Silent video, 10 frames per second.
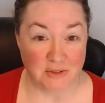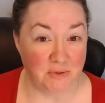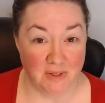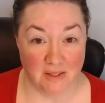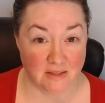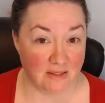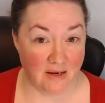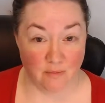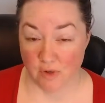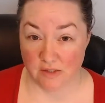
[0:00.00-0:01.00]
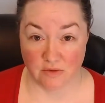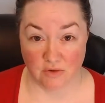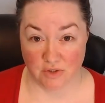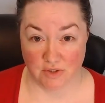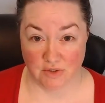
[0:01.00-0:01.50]
doing the same
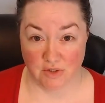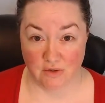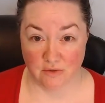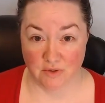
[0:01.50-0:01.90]
research as you.